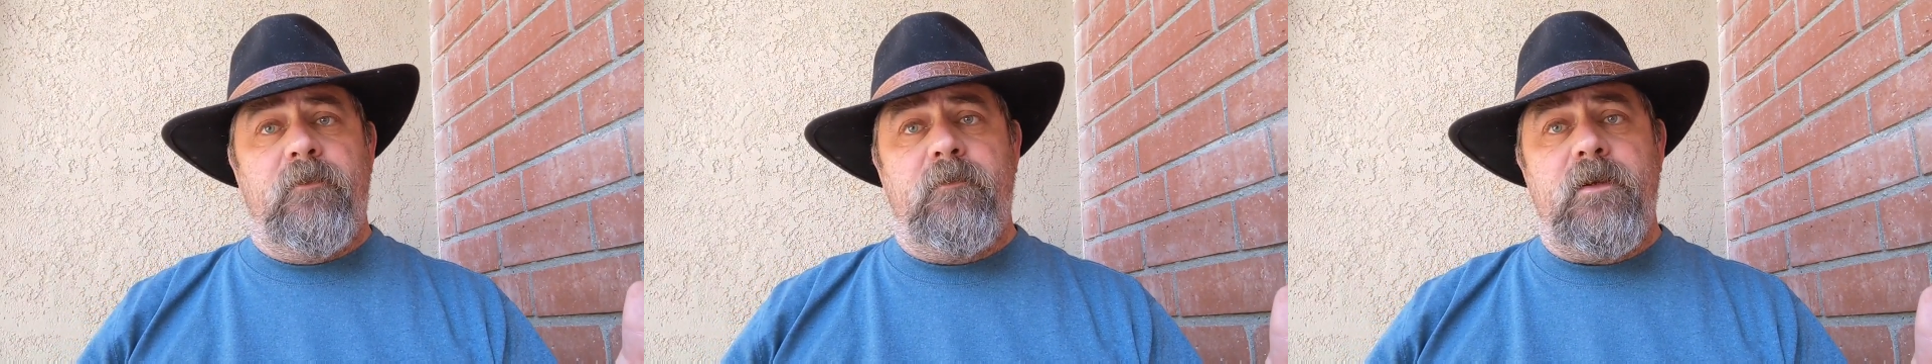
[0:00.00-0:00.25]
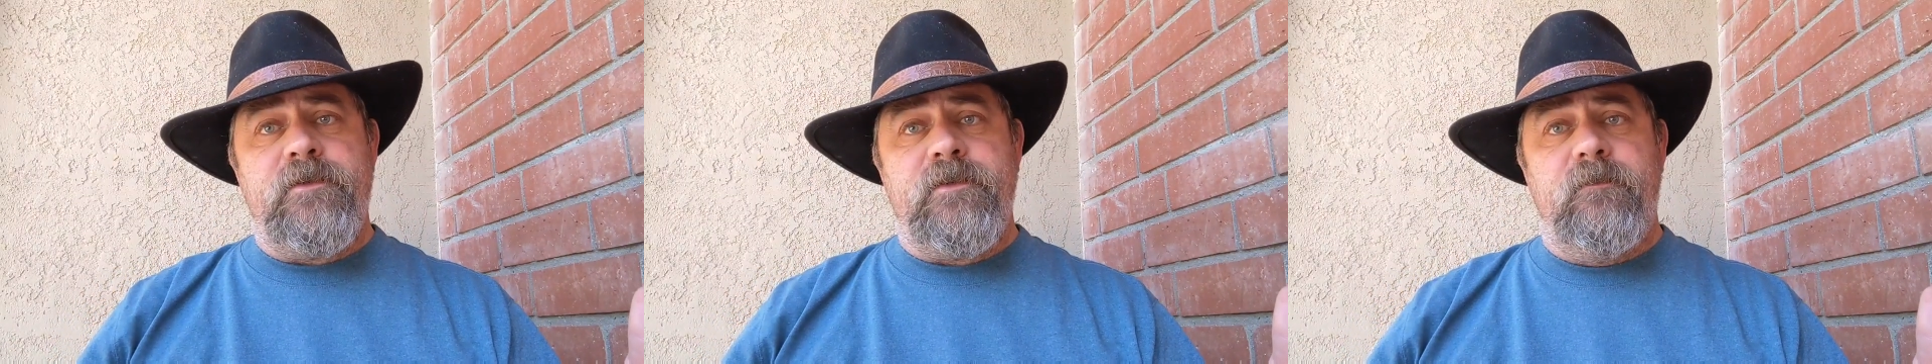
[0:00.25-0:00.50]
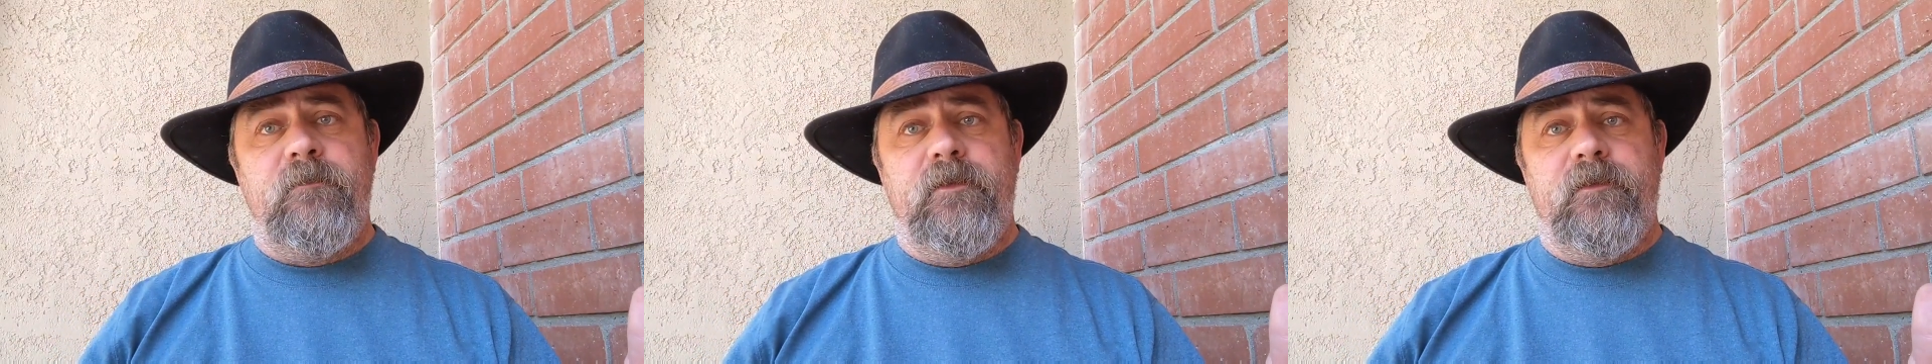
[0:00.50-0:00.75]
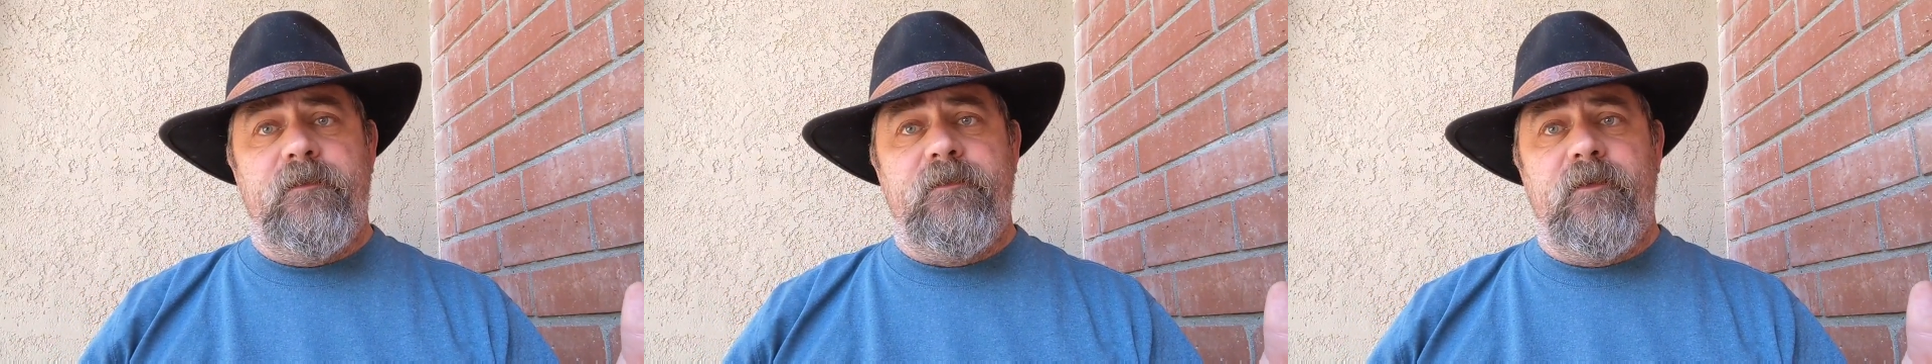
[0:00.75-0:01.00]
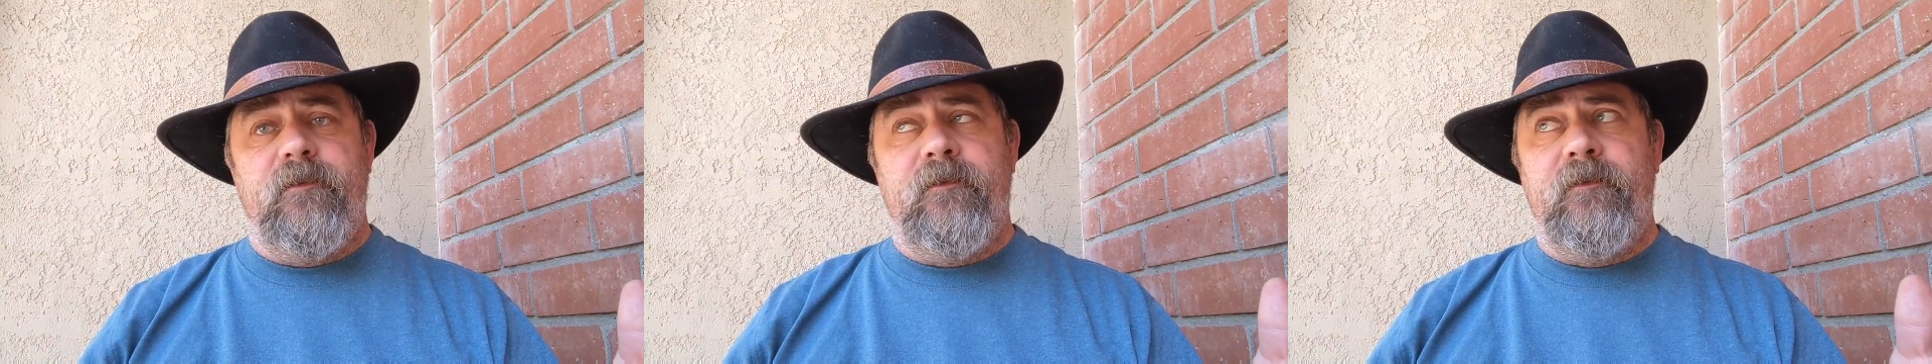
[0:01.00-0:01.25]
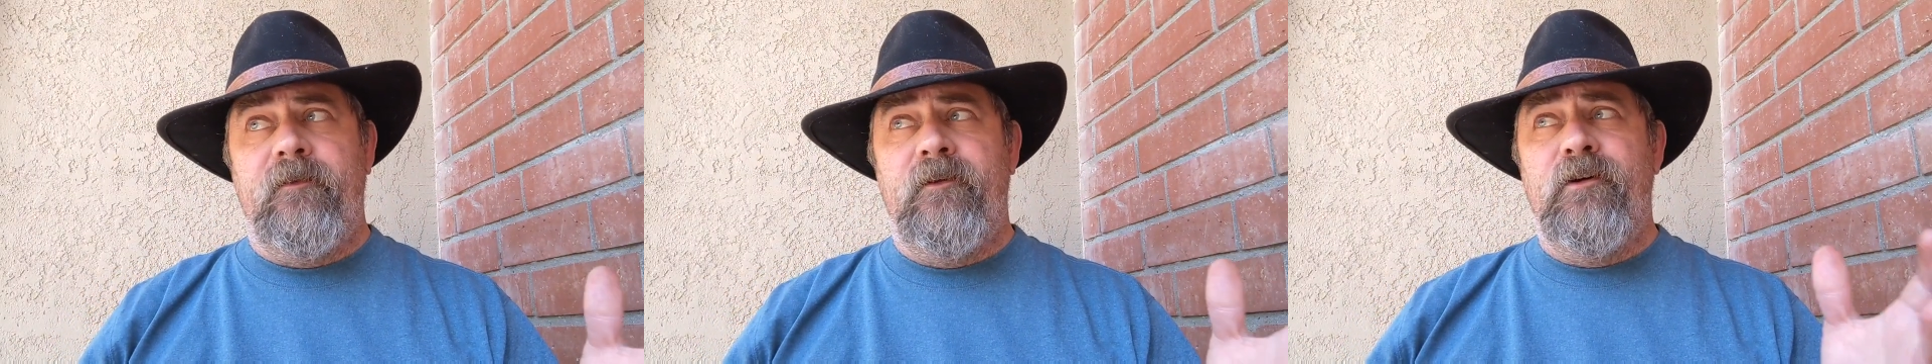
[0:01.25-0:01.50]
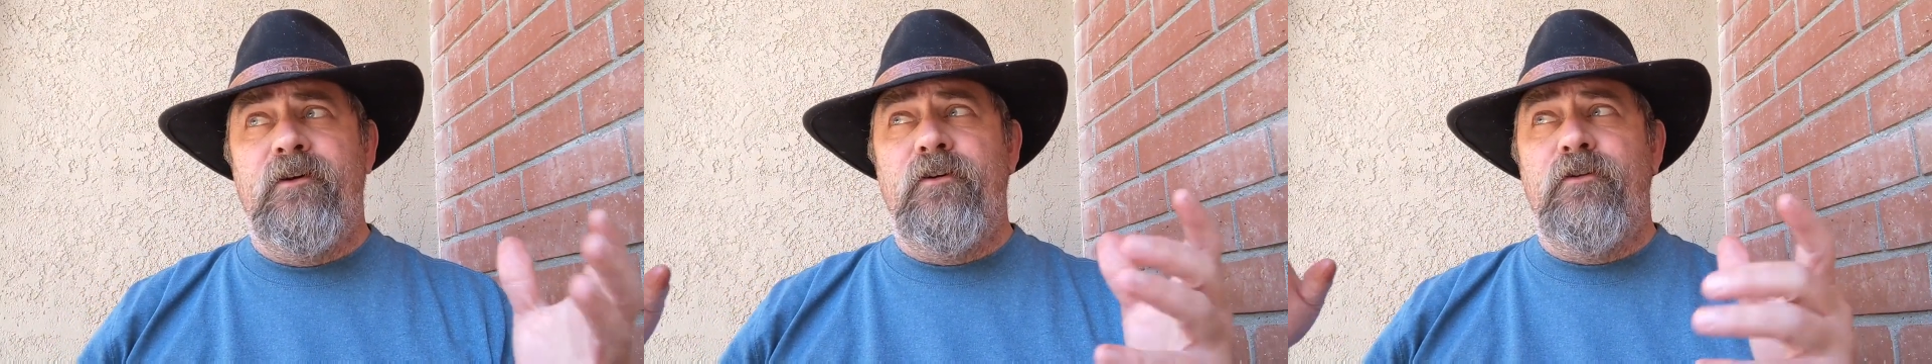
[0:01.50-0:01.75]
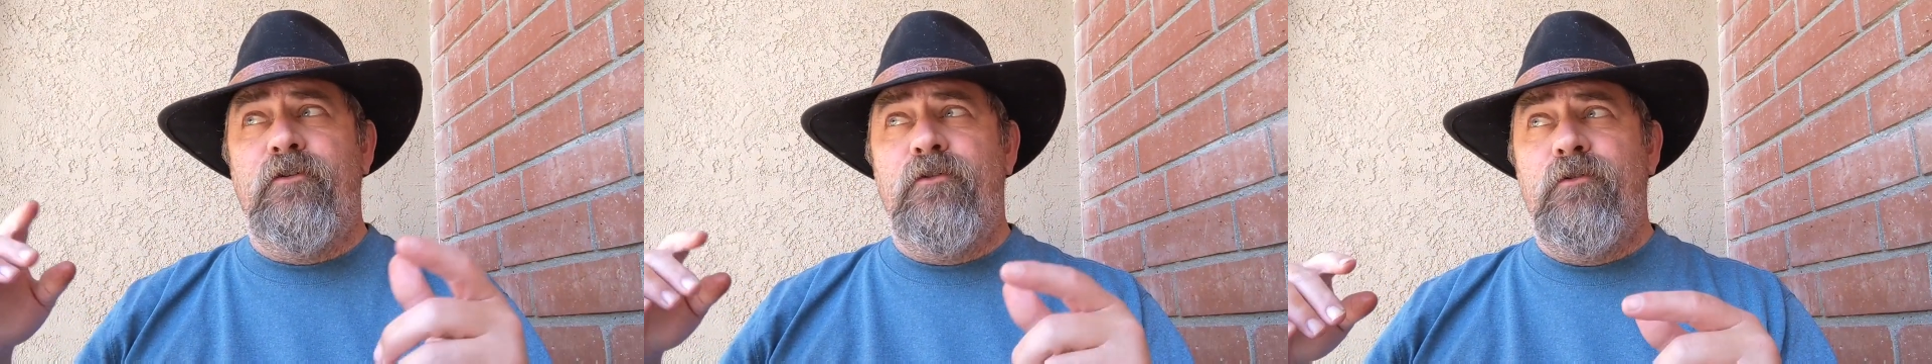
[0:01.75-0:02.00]
the Russian military,
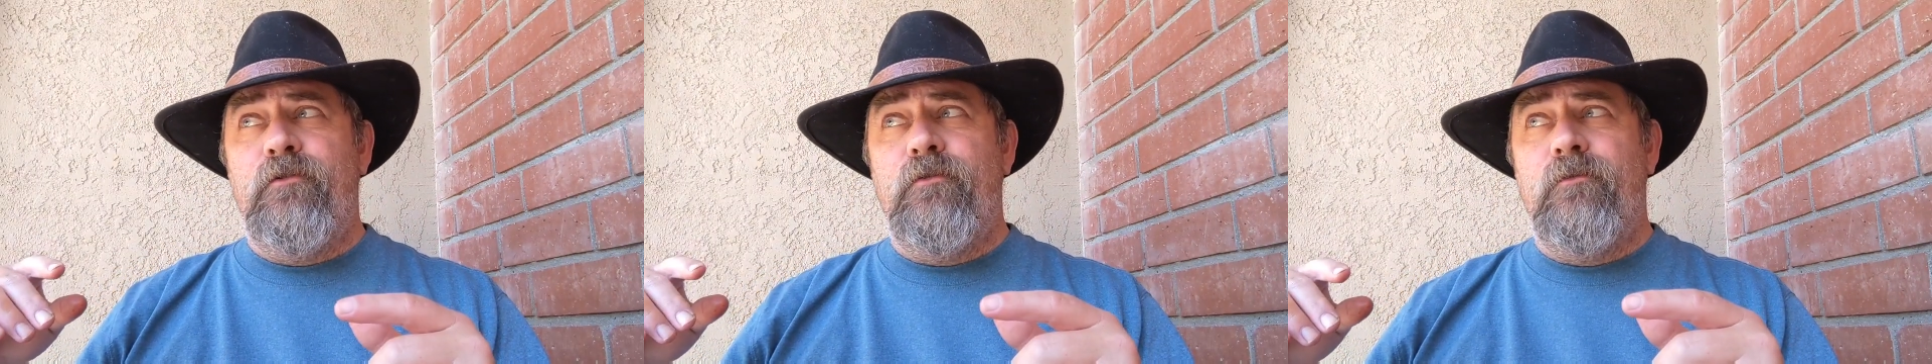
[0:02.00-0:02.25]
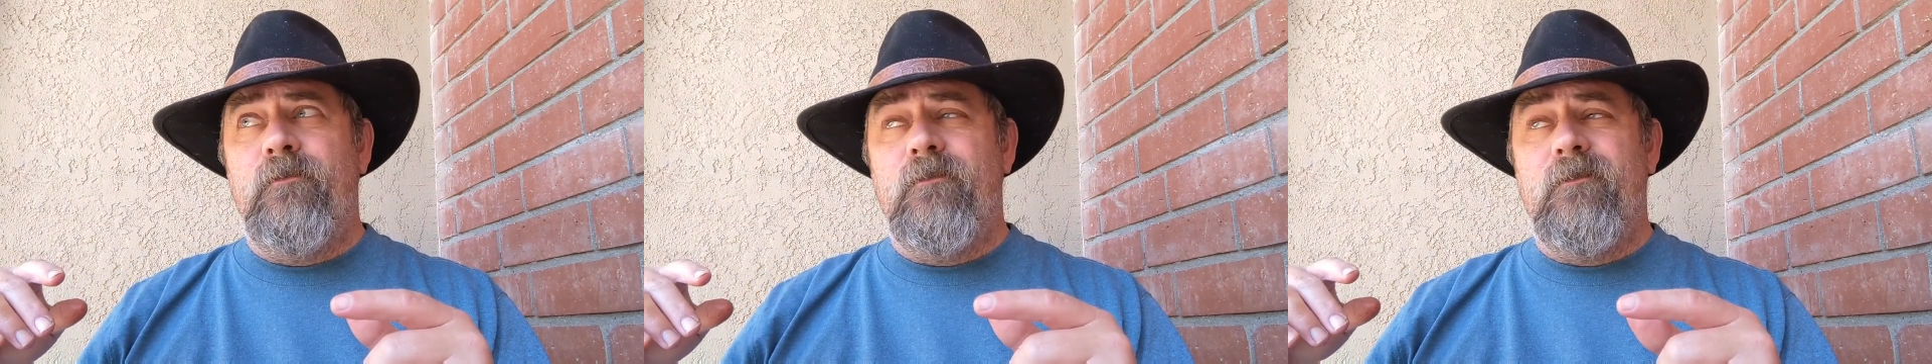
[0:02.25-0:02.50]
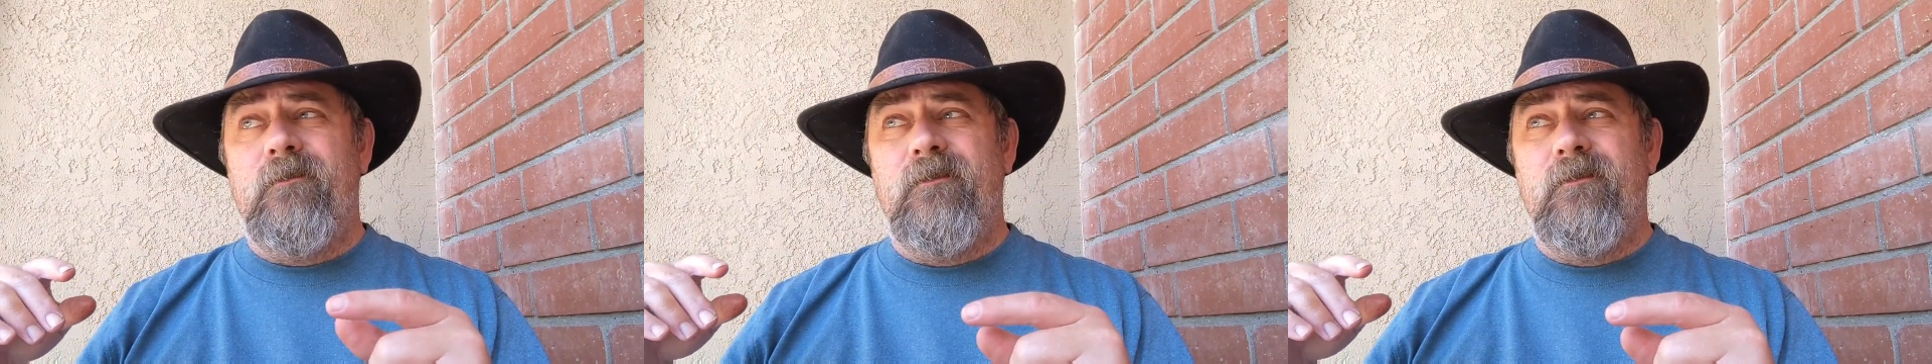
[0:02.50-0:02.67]
who